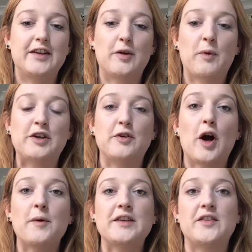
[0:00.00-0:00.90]
when you
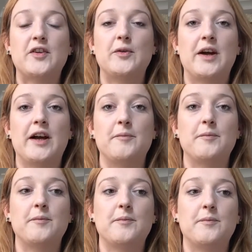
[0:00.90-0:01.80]
go
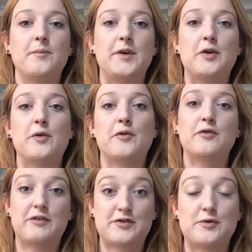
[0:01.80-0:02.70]
into your
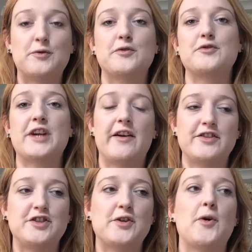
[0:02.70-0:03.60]
thrift stores or
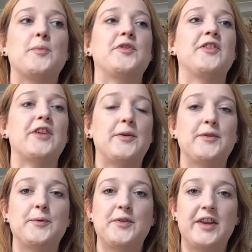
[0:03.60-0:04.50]
charity shops and those
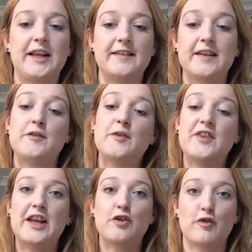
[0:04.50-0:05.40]
sort of things, and if you
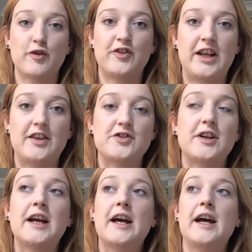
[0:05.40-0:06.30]
see a cross stitch,
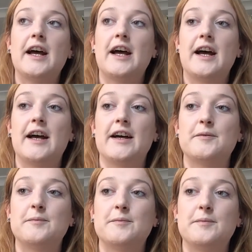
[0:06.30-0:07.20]

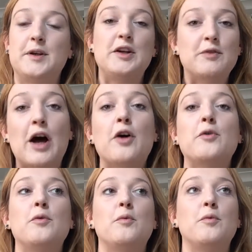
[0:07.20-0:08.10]
you
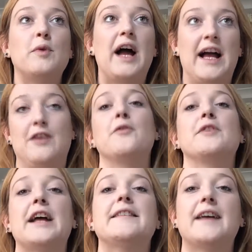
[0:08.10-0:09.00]
know how long
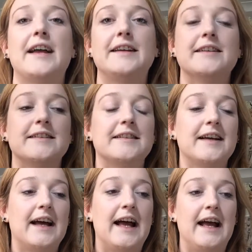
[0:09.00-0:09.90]
that's taken,
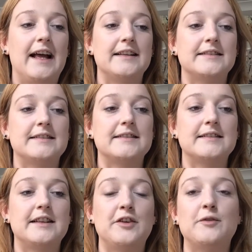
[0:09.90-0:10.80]
and
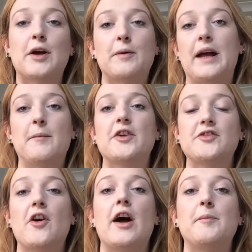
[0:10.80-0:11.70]
you know how much
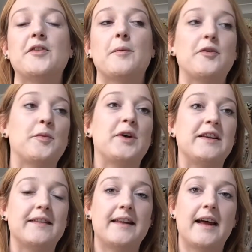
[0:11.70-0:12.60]
time someone's put
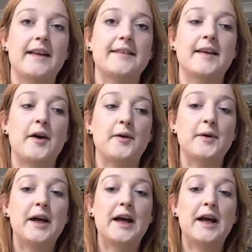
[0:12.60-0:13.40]
into that. So